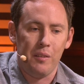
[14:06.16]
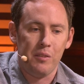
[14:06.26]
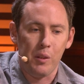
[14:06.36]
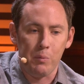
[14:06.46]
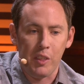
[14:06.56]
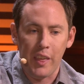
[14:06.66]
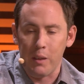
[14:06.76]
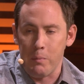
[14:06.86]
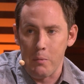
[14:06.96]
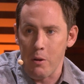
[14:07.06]
something they
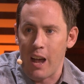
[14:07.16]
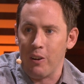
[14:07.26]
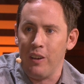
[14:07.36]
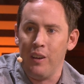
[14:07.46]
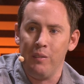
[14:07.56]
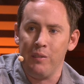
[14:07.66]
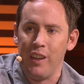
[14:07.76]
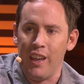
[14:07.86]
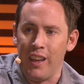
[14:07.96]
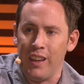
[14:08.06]
can be proud of
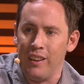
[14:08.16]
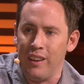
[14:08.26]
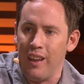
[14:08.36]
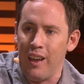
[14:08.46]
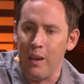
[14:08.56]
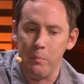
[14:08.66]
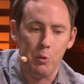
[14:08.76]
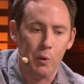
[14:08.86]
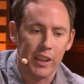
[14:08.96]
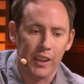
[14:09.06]
and
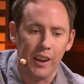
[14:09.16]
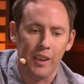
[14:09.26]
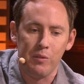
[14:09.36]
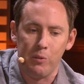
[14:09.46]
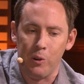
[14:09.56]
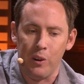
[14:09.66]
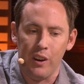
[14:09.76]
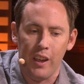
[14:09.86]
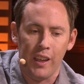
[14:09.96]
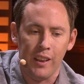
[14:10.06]
be recognized for.
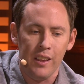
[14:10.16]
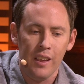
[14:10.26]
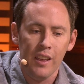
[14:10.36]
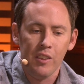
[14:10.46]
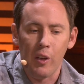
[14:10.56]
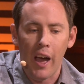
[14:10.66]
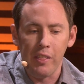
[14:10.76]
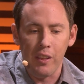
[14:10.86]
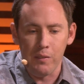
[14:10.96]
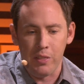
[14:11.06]
And so I
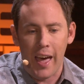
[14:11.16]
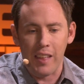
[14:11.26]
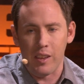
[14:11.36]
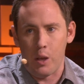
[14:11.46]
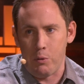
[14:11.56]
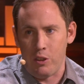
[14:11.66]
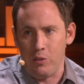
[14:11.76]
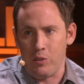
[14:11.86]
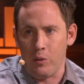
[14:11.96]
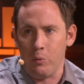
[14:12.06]
love that type of
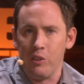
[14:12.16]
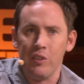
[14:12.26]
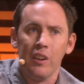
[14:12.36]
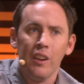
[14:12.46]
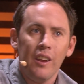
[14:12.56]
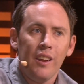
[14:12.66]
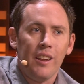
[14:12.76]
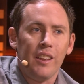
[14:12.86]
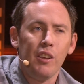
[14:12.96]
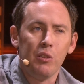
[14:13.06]
user, which
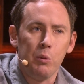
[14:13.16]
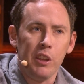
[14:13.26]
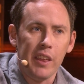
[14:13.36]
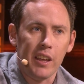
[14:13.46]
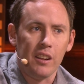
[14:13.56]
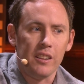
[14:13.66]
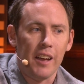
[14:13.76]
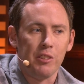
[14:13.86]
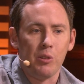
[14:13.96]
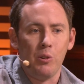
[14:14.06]
is really a
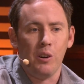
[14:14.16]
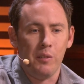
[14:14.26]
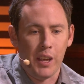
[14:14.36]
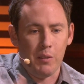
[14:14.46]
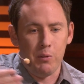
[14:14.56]
Clout score of